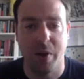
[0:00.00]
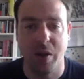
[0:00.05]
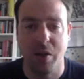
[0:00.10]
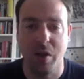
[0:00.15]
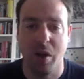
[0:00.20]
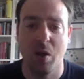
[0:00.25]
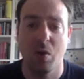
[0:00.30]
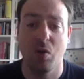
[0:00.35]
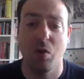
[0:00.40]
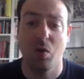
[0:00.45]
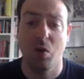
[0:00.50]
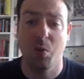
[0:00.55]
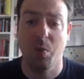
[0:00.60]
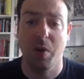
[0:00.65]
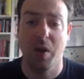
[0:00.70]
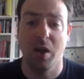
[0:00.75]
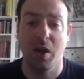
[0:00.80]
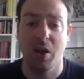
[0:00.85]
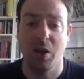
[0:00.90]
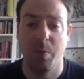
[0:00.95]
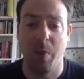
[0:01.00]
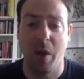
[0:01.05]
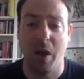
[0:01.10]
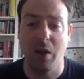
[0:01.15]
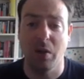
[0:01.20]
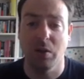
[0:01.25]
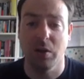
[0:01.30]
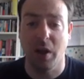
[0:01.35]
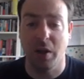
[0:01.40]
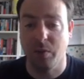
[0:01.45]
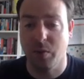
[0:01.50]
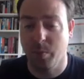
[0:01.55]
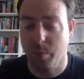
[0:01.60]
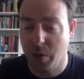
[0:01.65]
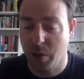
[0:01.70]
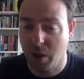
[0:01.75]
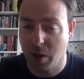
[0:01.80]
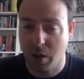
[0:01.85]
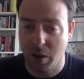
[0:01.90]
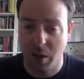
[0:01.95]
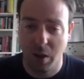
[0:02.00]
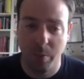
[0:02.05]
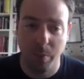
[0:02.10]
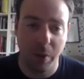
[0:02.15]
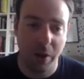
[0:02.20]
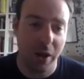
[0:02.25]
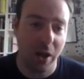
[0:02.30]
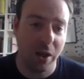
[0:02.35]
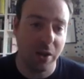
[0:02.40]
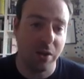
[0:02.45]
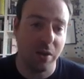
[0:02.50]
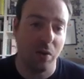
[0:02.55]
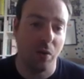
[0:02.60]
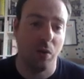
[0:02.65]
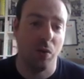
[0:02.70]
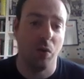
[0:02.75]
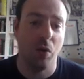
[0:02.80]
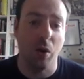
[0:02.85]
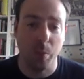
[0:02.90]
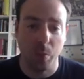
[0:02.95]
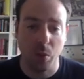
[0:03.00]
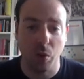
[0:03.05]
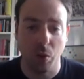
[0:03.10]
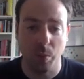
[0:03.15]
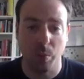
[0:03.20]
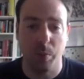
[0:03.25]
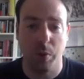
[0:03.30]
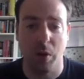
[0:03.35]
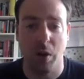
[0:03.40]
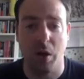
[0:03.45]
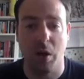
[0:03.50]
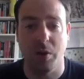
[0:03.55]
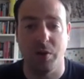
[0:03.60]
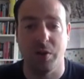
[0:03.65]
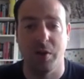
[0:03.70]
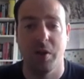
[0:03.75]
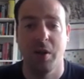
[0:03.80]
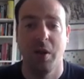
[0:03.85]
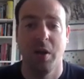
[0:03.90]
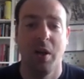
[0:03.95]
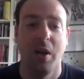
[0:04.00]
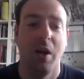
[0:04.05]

Mendoza is being expelled after being implicated in the Throckmorton plot,